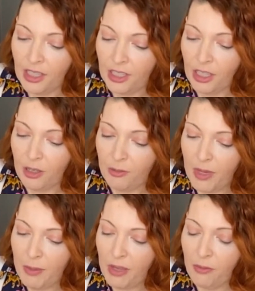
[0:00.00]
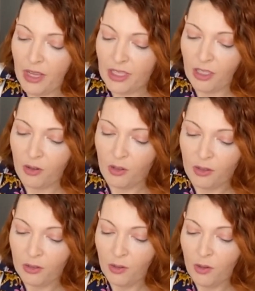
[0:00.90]
So maybe it wasn't
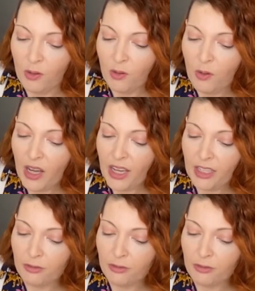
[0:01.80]
quite